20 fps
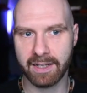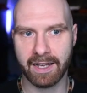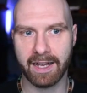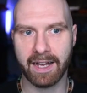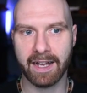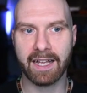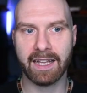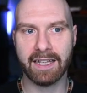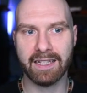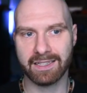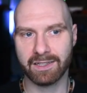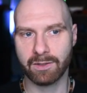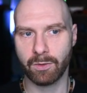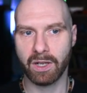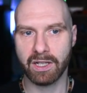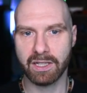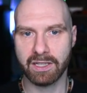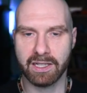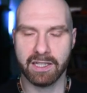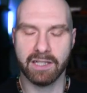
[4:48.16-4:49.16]
again, it's
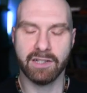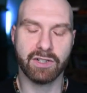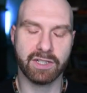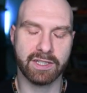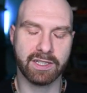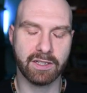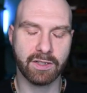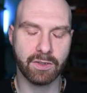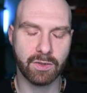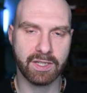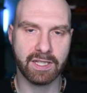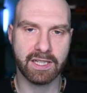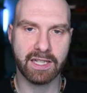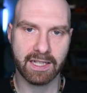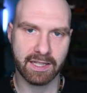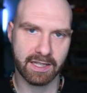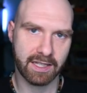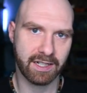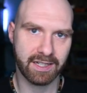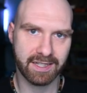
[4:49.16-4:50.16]
quite interesting to see
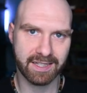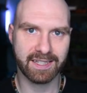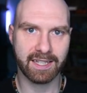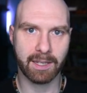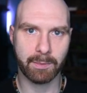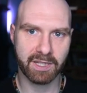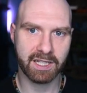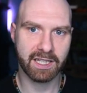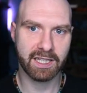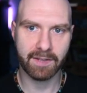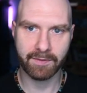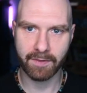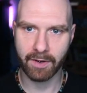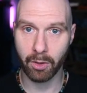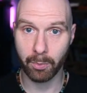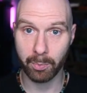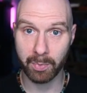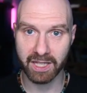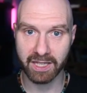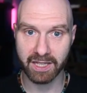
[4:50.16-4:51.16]
that there is something
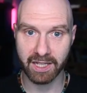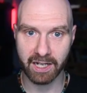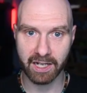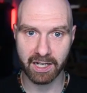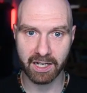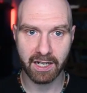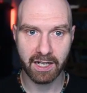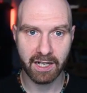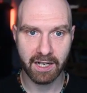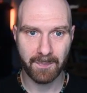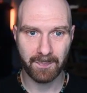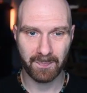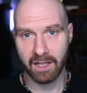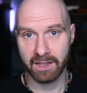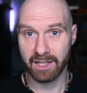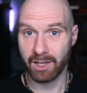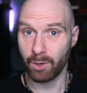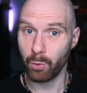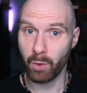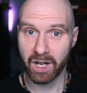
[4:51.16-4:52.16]
developing there.
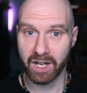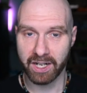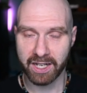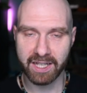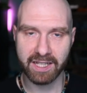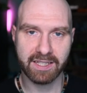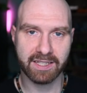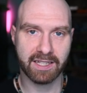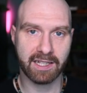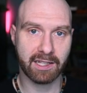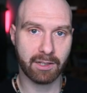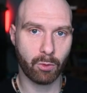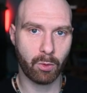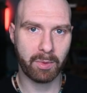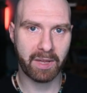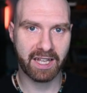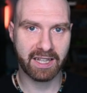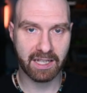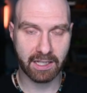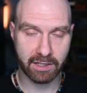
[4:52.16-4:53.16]
There were hints that there will
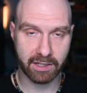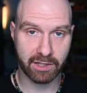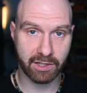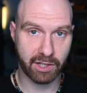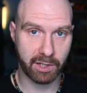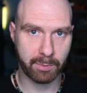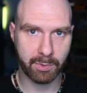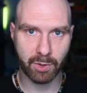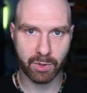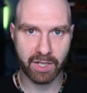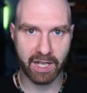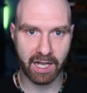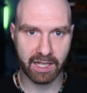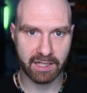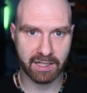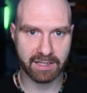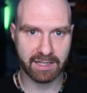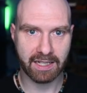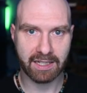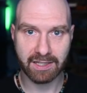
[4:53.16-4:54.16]
be another trip to the
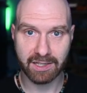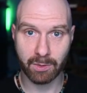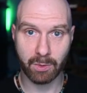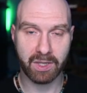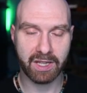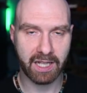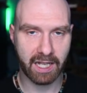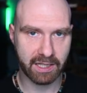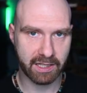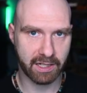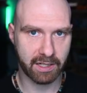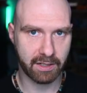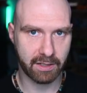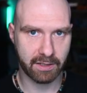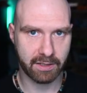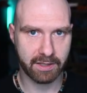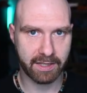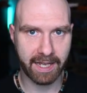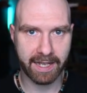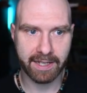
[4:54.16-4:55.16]
Otherside, so another
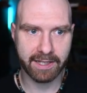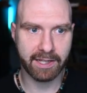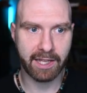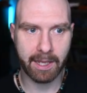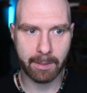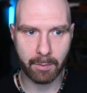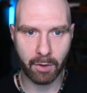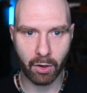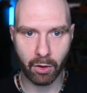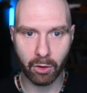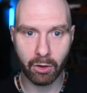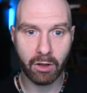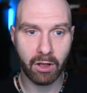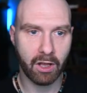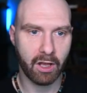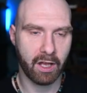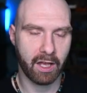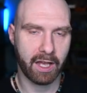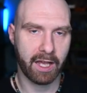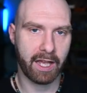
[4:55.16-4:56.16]
tech demo
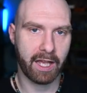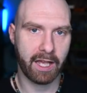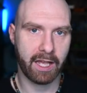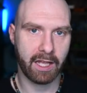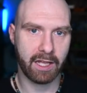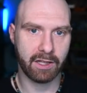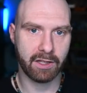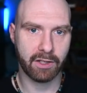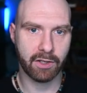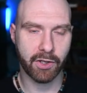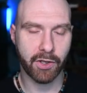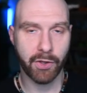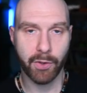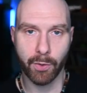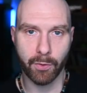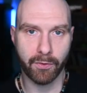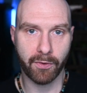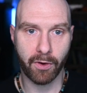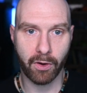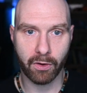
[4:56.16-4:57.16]
in
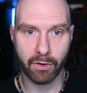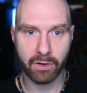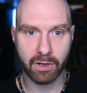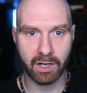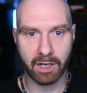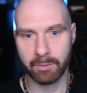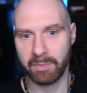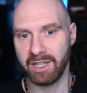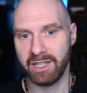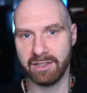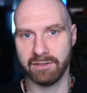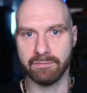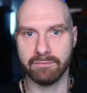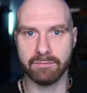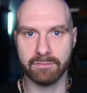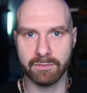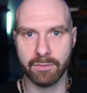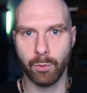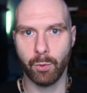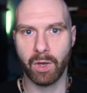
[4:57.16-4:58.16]
Q4. I mean,
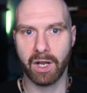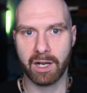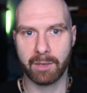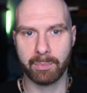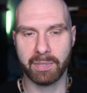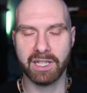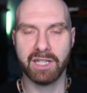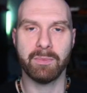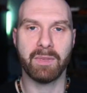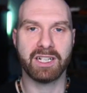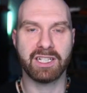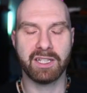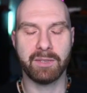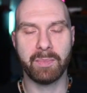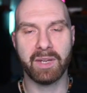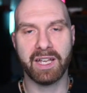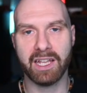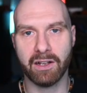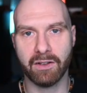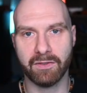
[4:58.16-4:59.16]
we are pretty much at the
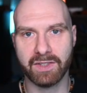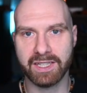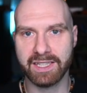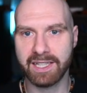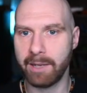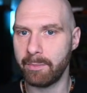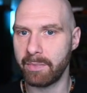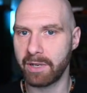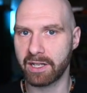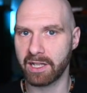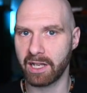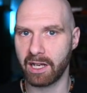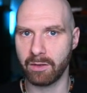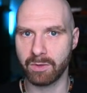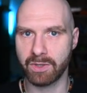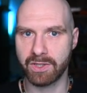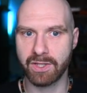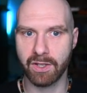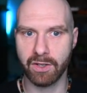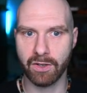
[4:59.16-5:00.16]
beginning of December now,
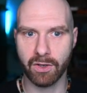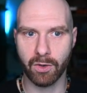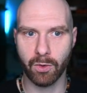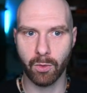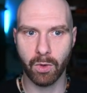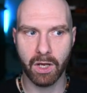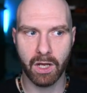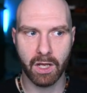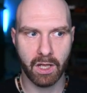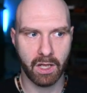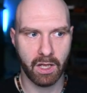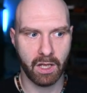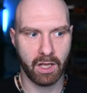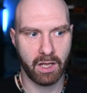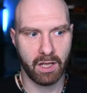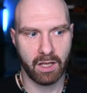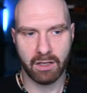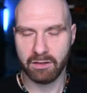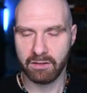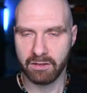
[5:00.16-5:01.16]
so
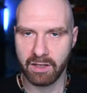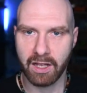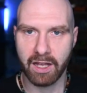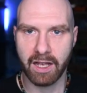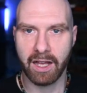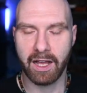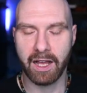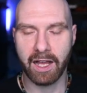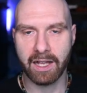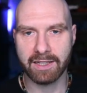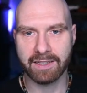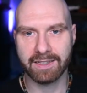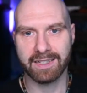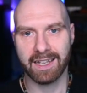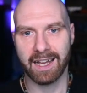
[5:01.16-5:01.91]
it's